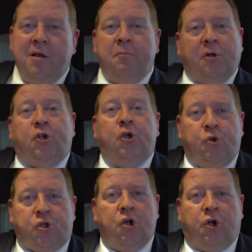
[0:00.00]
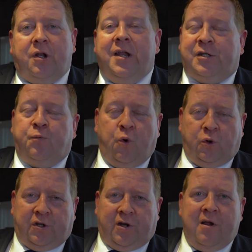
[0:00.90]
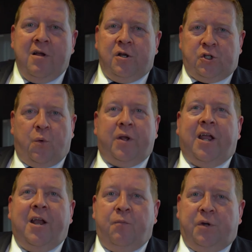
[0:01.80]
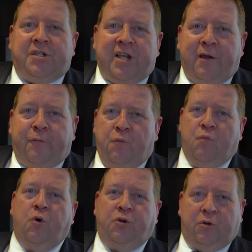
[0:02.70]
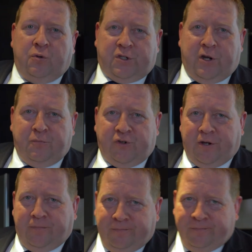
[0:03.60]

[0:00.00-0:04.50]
but you use a lot less water. So again, we save on water consumption.